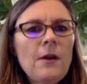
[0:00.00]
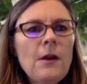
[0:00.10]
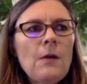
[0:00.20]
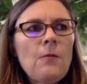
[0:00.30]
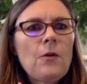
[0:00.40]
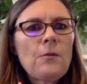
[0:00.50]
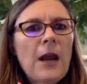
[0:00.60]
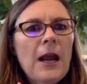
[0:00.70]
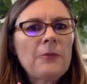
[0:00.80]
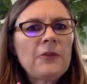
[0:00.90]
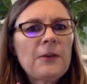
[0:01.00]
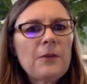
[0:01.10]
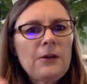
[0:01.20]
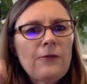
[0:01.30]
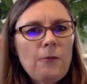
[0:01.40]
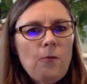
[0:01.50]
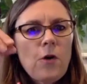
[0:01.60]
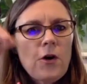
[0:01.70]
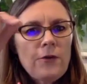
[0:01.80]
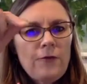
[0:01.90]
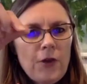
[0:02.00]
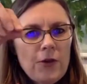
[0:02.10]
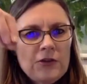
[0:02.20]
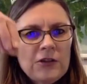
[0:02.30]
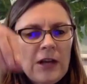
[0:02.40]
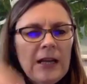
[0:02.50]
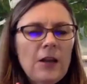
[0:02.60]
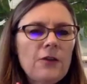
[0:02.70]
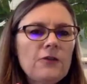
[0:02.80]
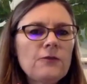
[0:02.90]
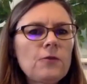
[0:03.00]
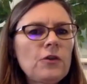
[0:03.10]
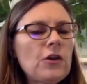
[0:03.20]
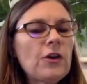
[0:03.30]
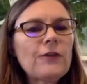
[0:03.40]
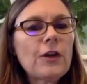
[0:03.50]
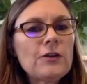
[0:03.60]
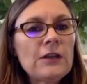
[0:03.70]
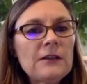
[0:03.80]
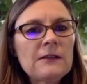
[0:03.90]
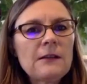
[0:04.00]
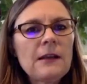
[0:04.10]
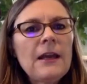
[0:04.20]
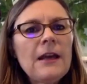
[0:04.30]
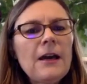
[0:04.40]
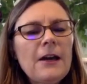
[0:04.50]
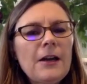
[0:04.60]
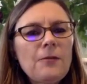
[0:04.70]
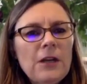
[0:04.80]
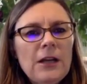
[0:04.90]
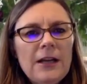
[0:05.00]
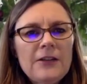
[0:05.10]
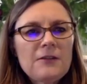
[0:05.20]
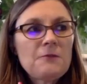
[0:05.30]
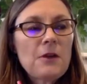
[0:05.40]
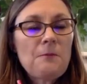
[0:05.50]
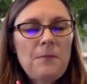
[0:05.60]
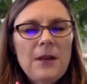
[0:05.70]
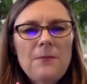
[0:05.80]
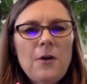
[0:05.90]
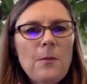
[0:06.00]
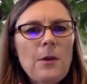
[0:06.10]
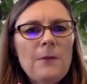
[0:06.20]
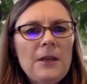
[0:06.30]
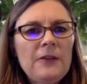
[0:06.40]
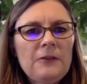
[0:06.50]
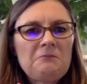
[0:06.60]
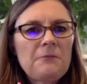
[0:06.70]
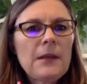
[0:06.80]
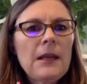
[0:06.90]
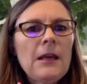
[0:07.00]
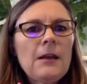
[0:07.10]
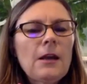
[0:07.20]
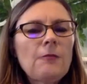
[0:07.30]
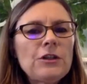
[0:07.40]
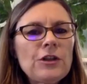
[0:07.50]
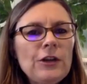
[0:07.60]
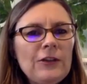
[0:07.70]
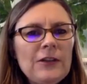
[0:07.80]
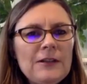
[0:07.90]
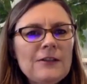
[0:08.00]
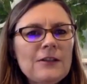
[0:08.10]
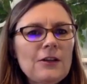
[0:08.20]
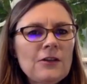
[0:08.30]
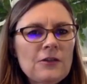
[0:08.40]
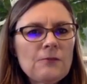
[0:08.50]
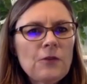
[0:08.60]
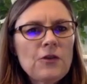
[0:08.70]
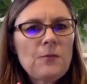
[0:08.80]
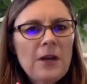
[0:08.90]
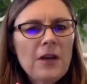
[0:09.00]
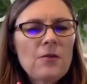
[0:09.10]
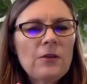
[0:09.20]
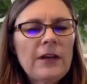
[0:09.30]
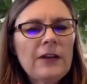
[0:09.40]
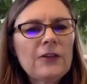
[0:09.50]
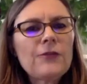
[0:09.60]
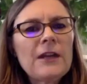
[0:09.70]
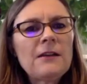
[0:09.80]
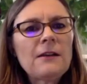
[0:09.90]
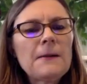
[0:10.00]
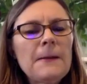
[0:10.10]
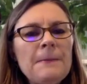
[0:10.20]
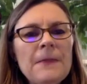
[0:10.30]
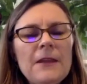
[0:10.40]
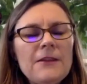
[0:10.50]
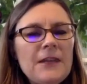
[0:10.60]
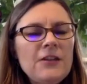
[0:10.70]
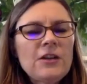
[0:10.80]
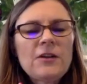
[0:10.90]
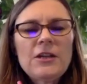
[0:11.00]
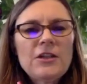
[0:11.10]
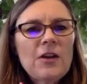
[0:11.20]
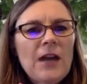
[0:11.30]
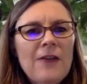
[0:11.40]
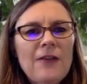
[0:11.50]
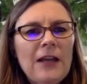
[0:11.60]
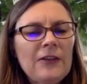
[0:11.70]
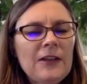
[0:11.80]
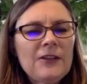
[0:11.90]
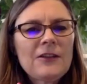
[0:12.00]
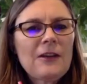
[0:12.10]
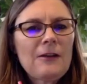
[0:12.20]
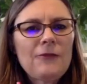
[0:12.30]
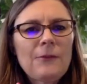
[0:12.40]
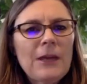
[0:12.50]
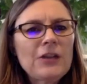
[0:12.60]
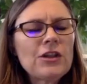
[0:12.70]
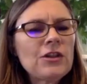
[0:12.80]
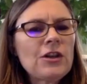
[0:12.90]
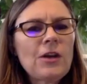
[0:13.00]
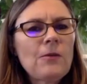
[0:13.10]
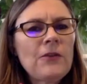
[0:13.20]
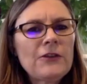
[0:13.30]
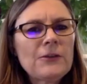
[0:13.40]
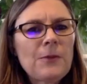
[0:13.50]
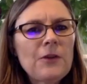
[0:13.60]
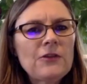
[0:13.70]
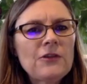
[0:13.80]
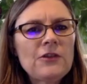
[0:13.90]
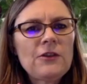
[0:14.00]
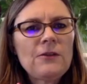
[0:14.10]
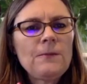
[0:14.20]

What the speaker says: what perhaps somebody from one of those silos would not have noticed. And I realized a big problem is returning citizens, what you might call an ex-offender, they generally don't have access to their information to know what they're supposed to do.